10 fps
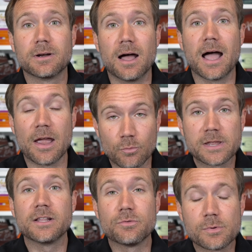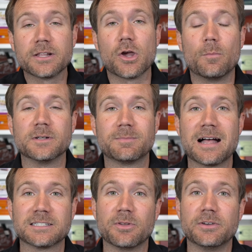Uh, I really, really hope it's
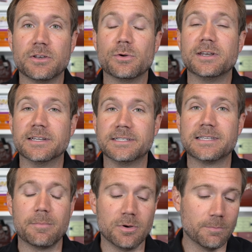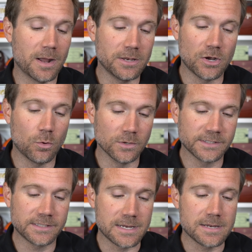possible to do it in December, but, you know, we'll
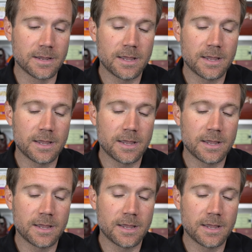see.